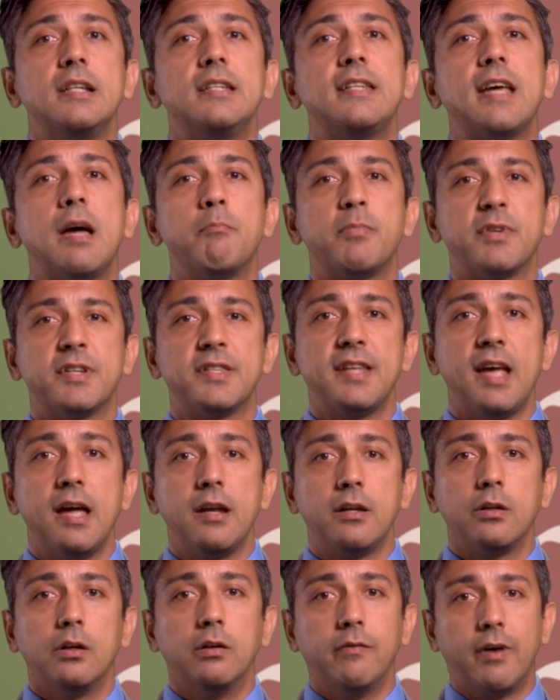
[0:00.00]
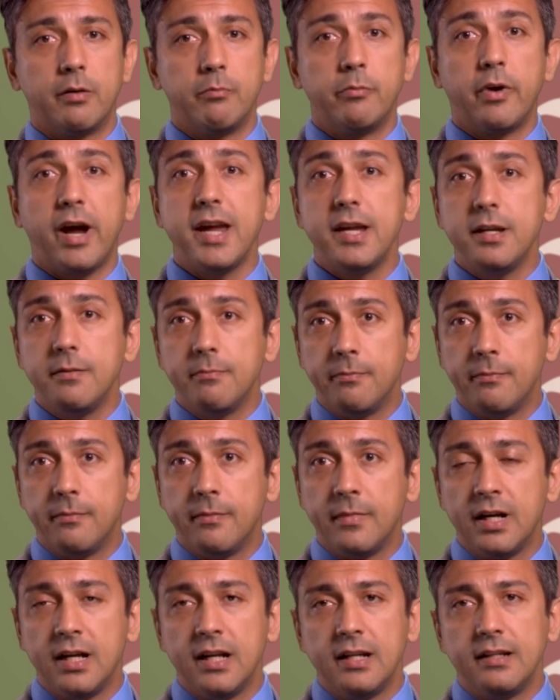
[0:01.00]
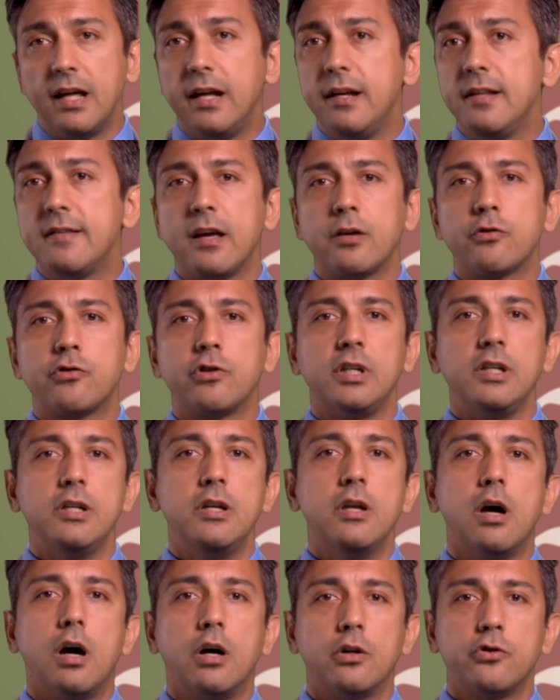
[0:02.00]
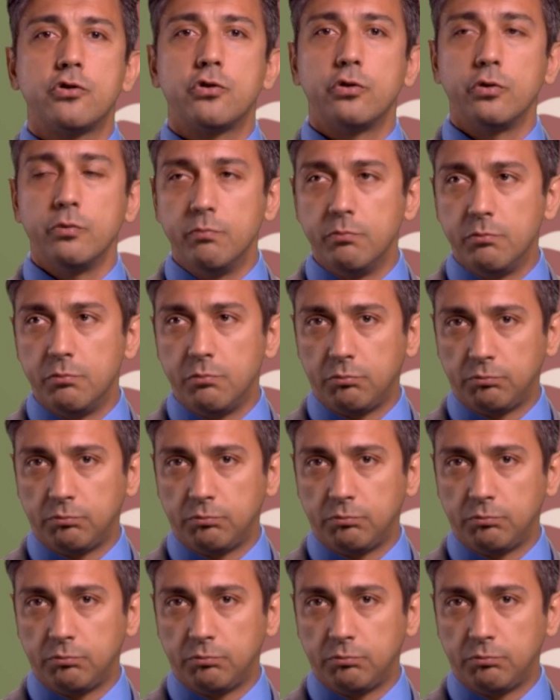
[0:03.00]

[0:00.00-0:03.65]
10% of our brain. That is actually not true.